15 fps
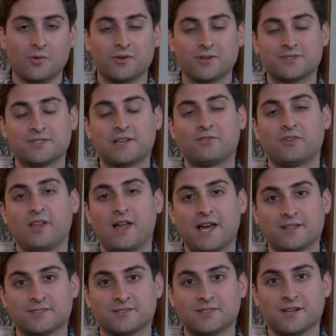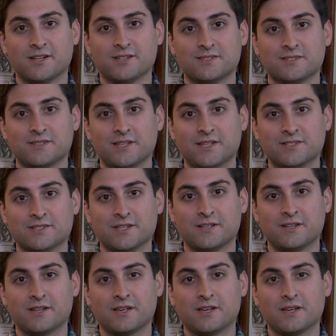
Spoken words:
what encephalitis does is it